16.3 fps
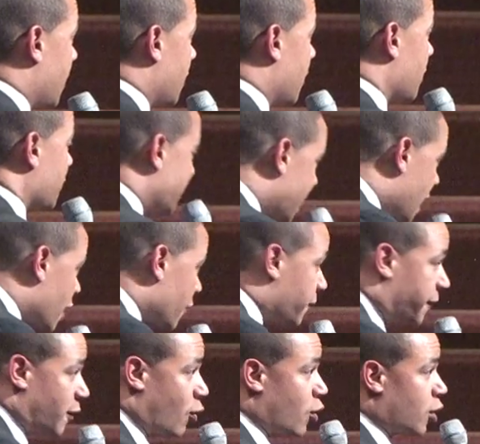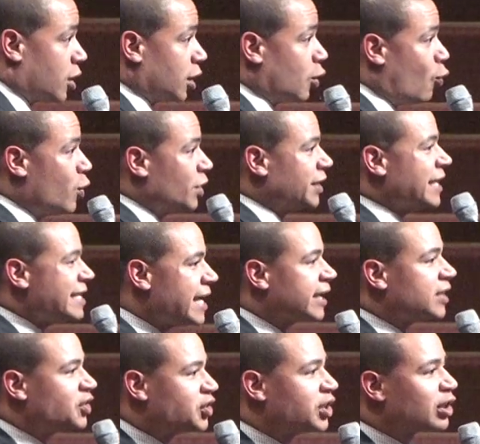Therefore, when the
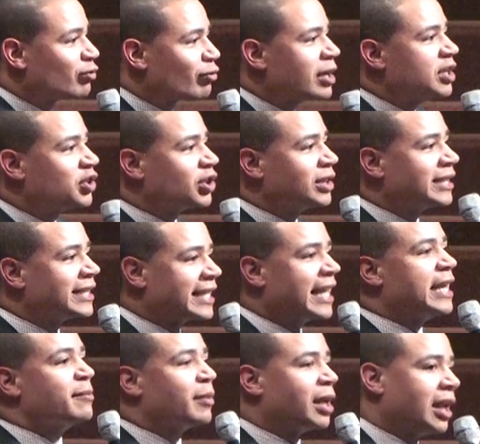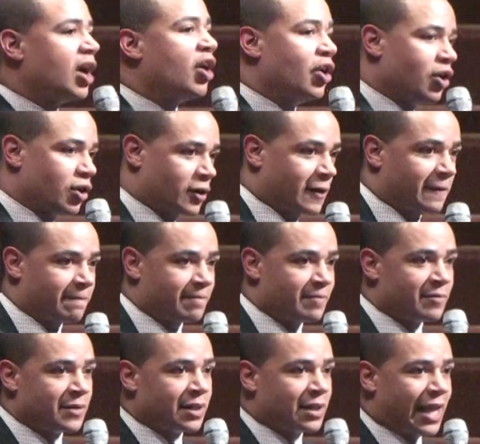next generation came along
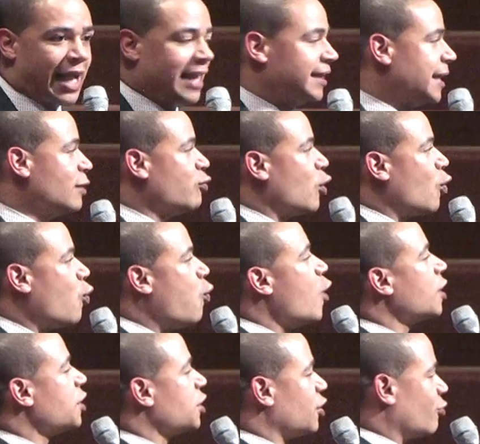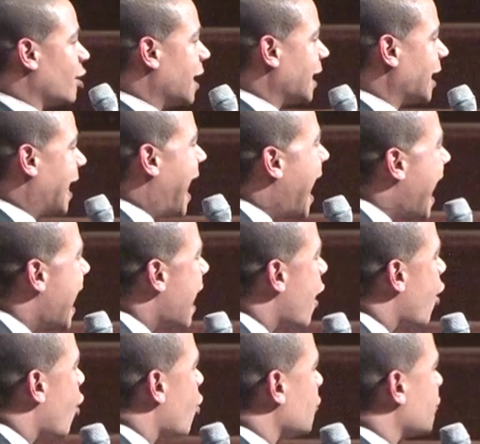and they were wondering
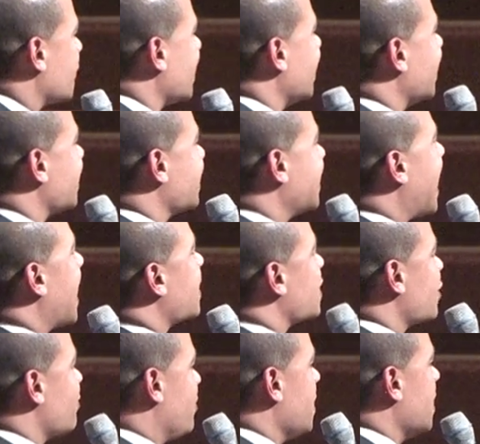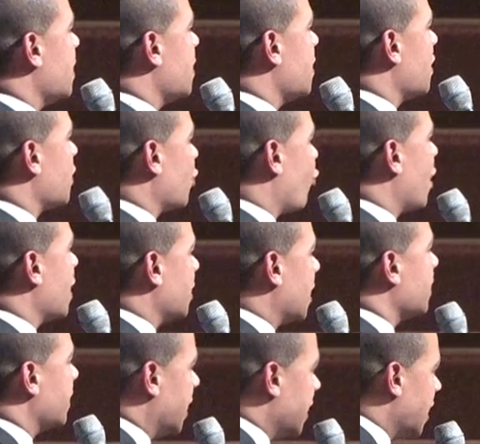how things got to be the way
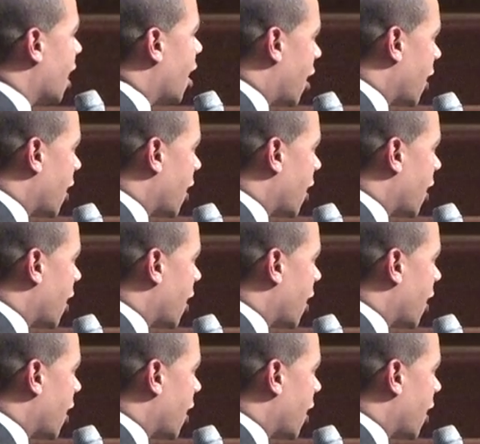that they are,